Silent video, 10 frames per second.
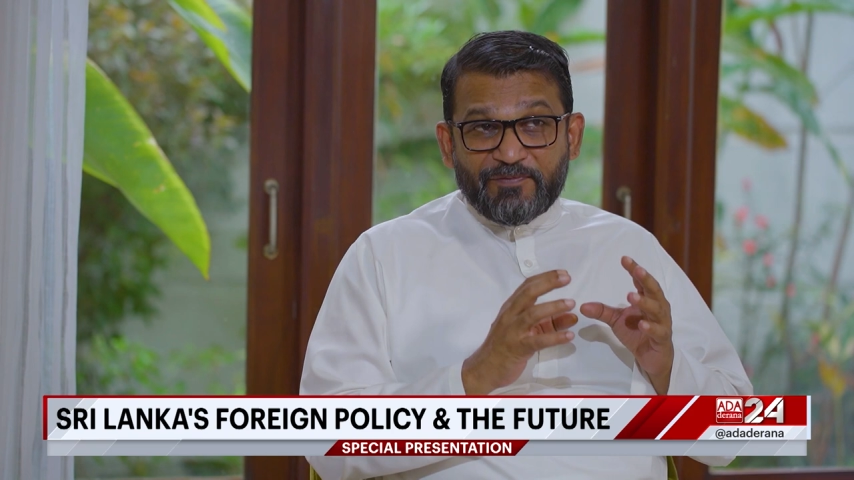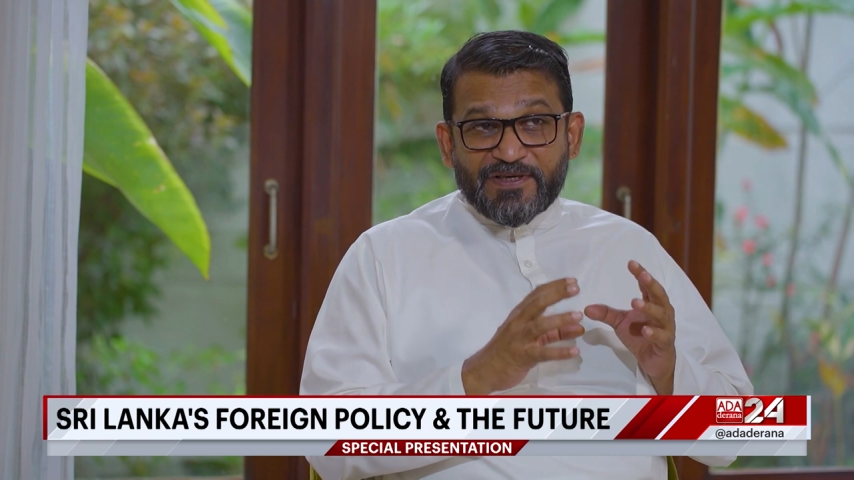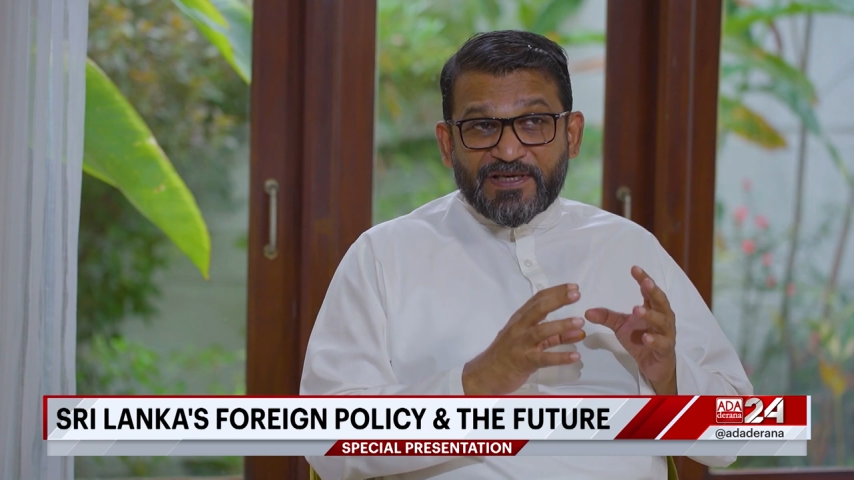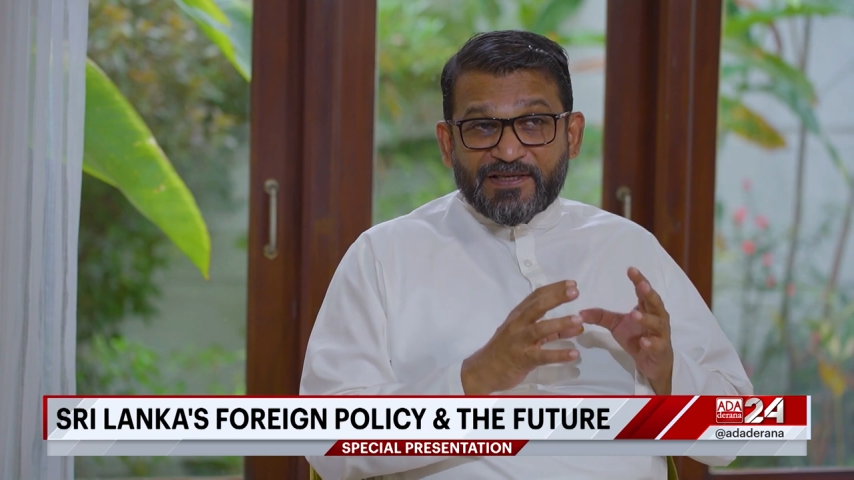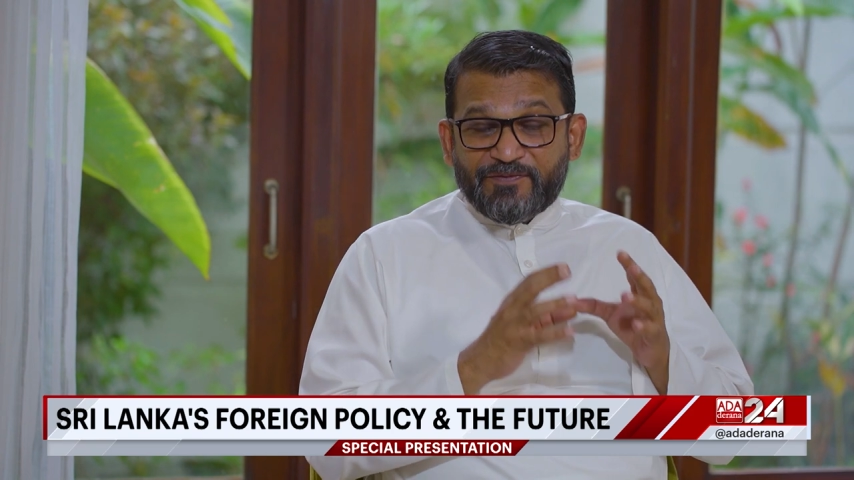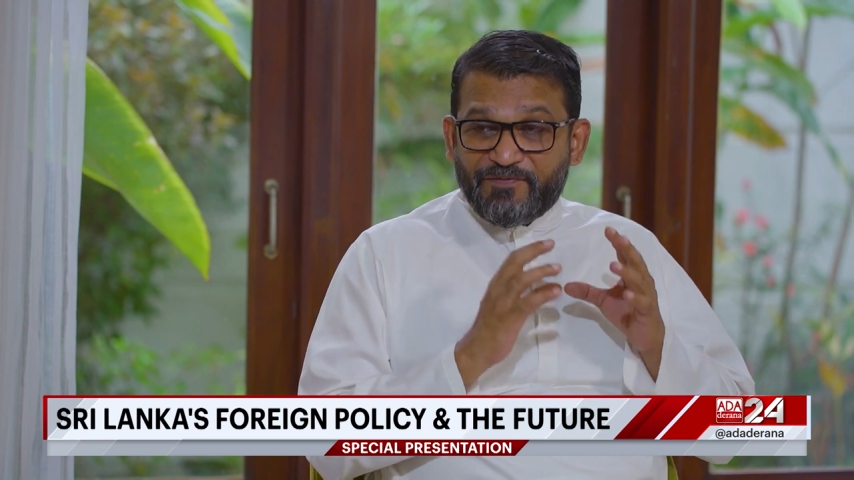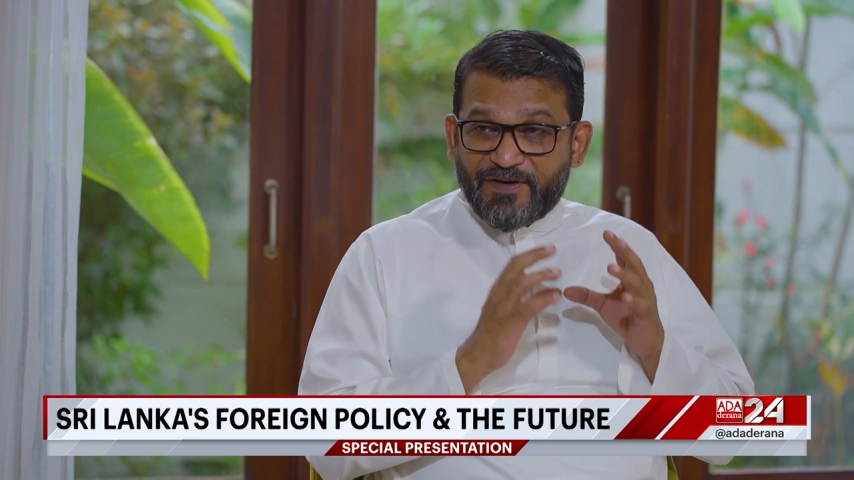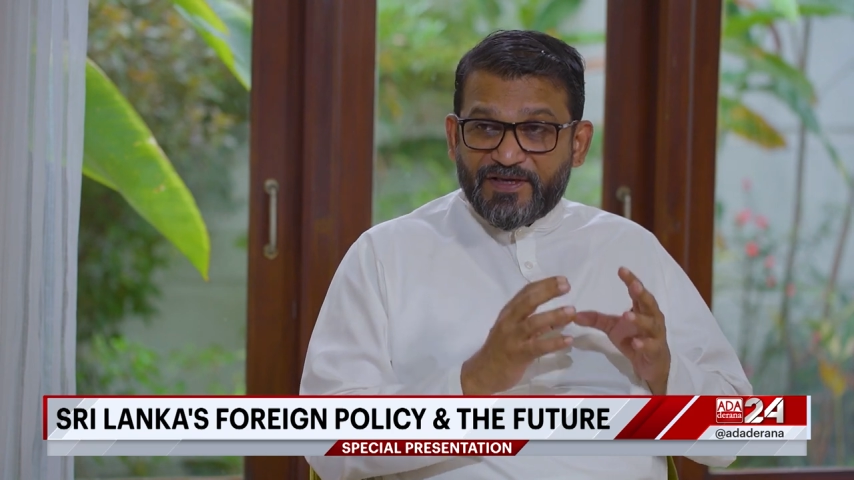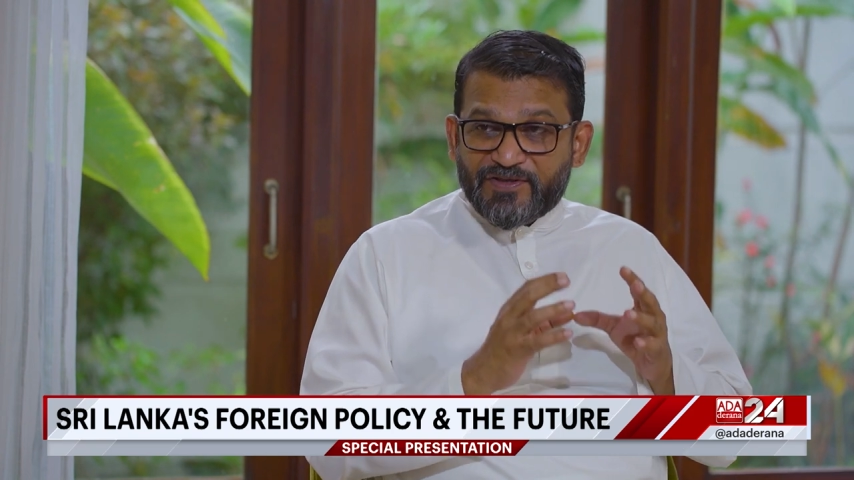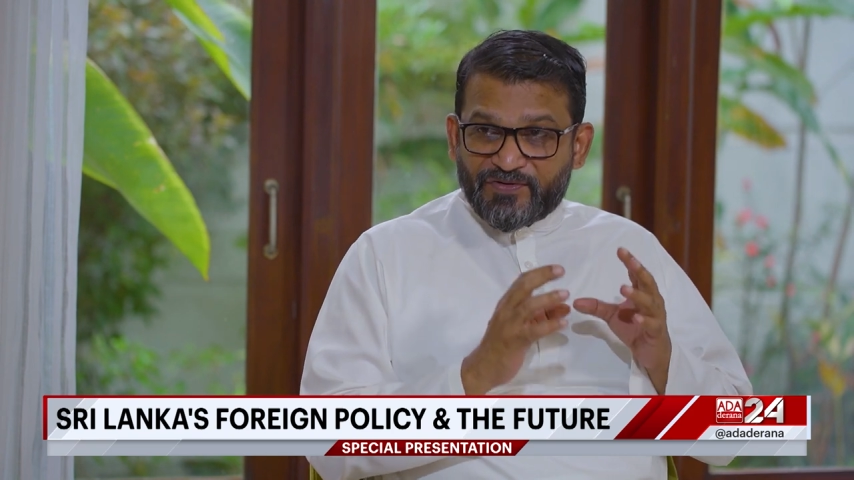which has a
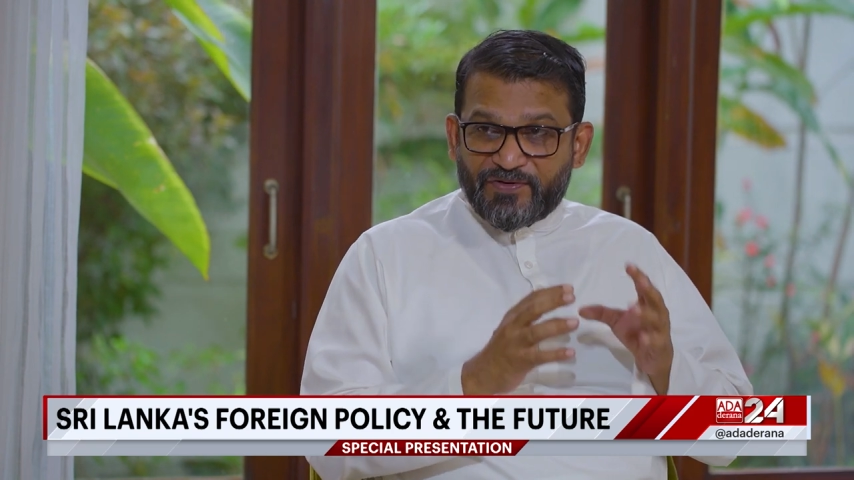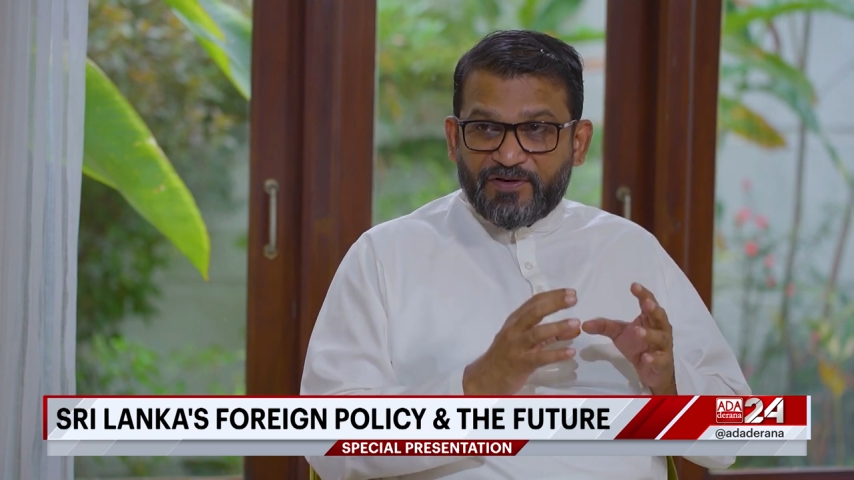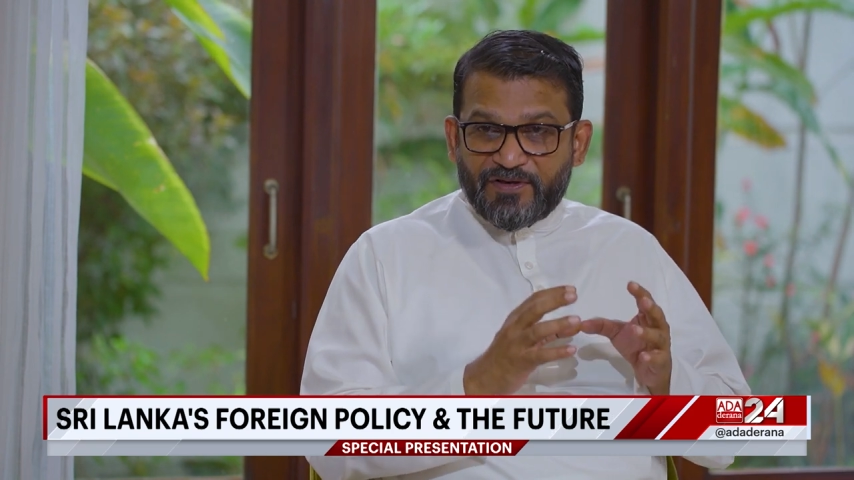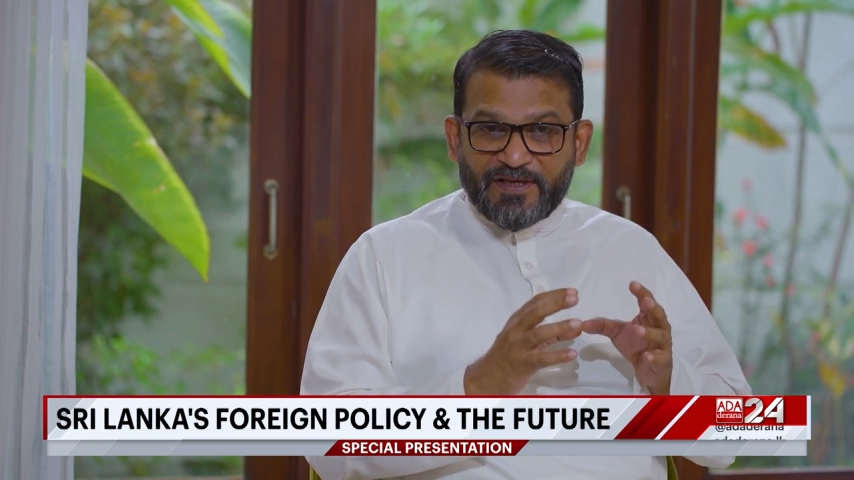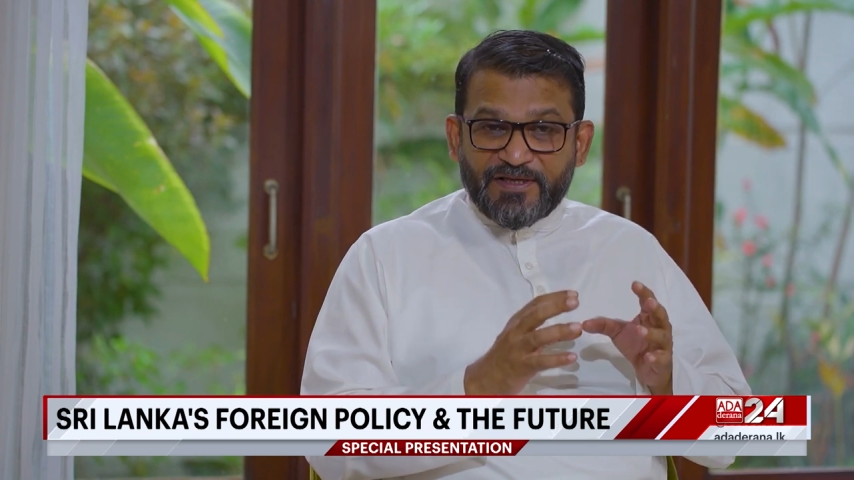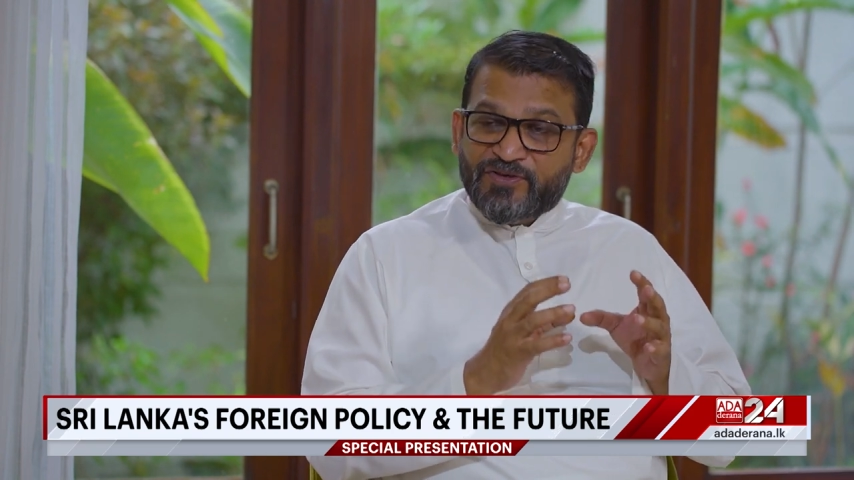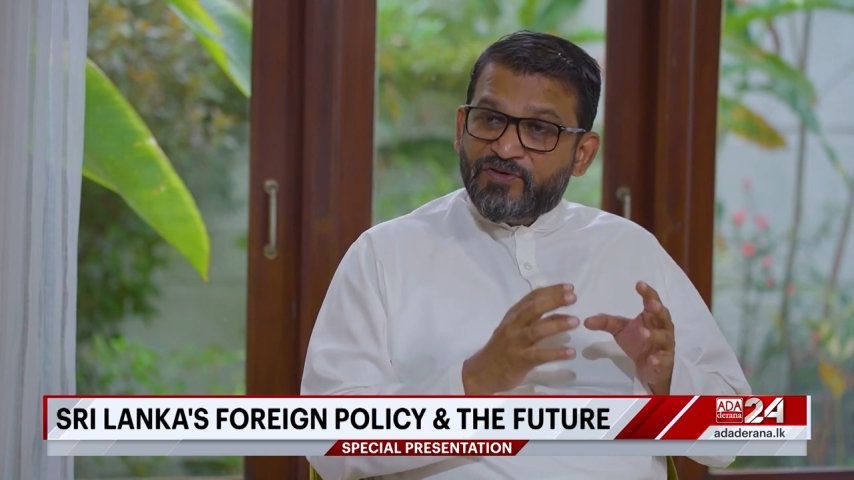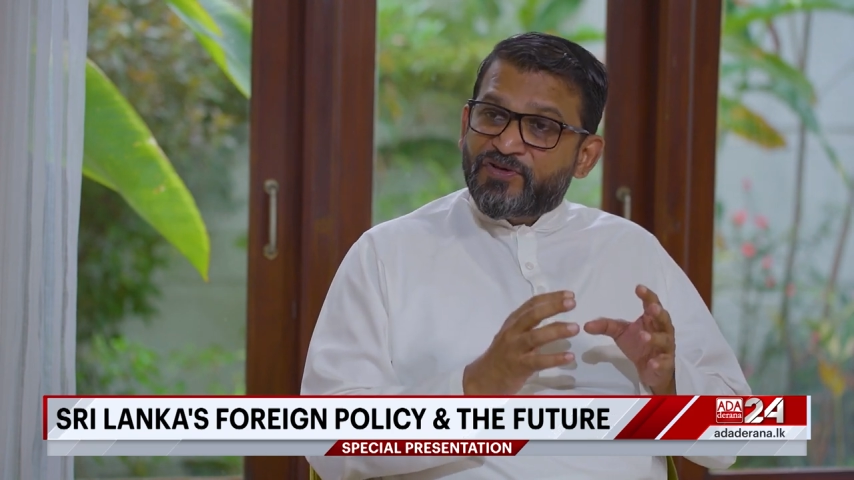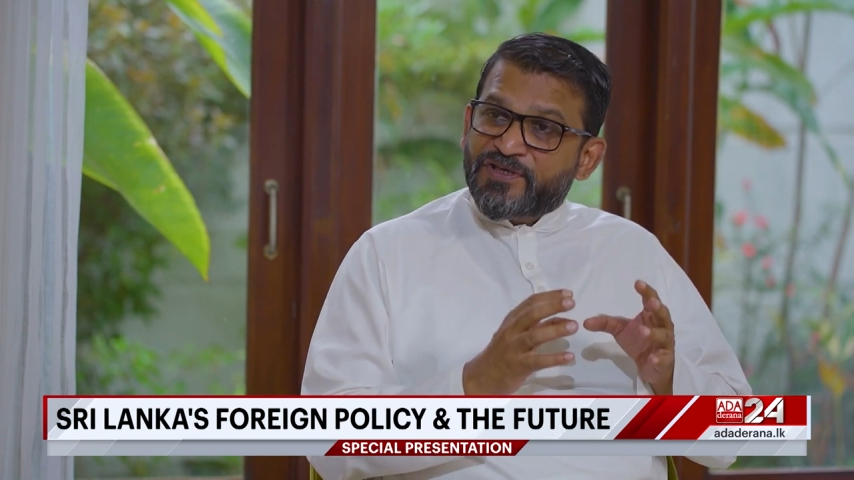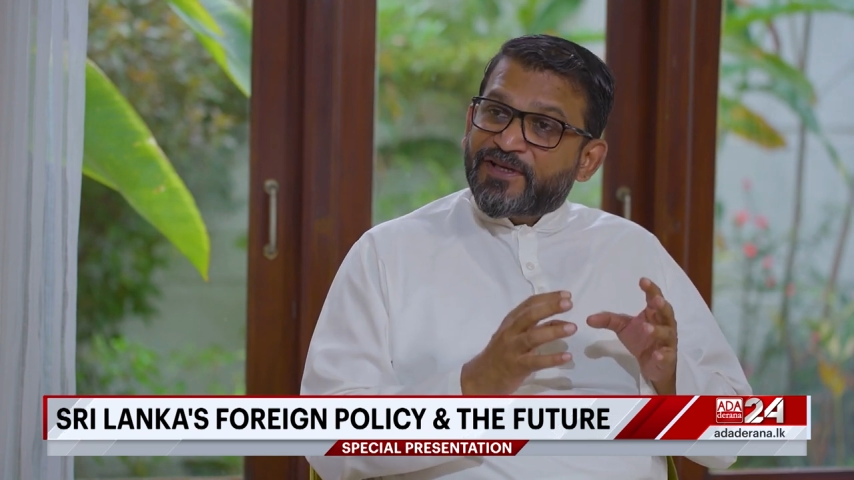very strong
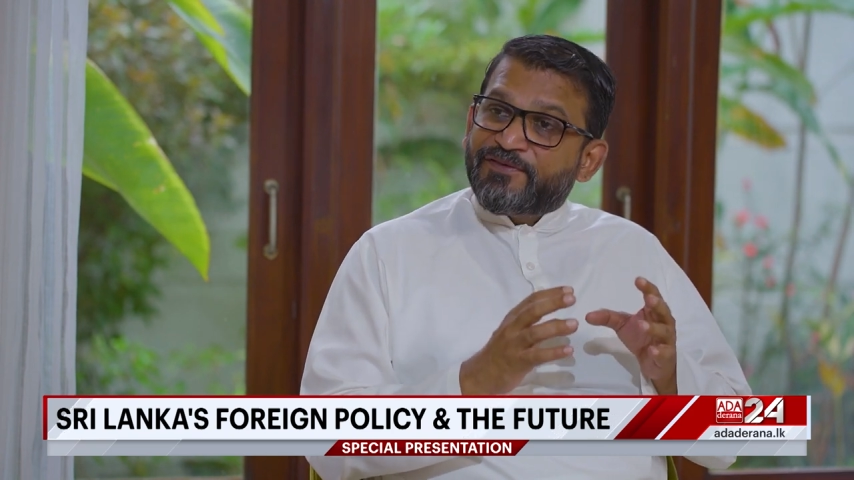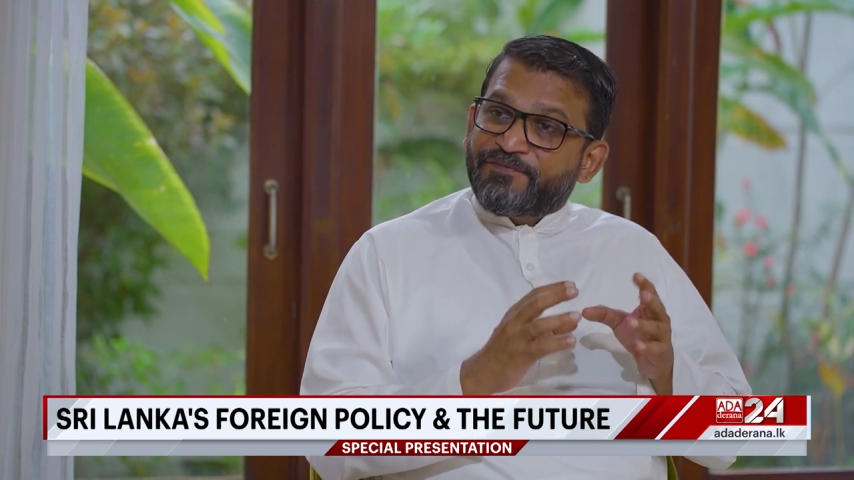institutional